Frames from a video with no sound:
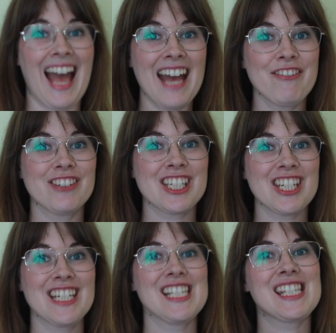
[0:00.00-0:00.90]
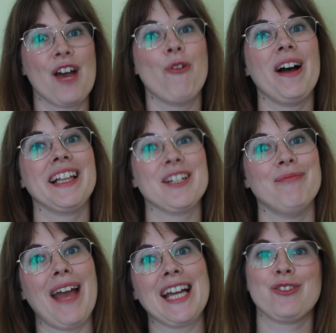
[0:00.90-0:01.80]
Hi fishies, and welcome
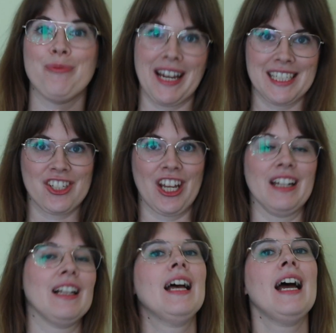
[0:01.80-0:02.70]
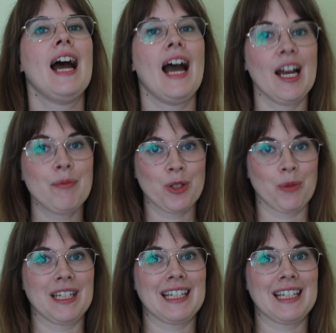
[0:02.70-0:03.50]
back to my channel. I'm Mermaid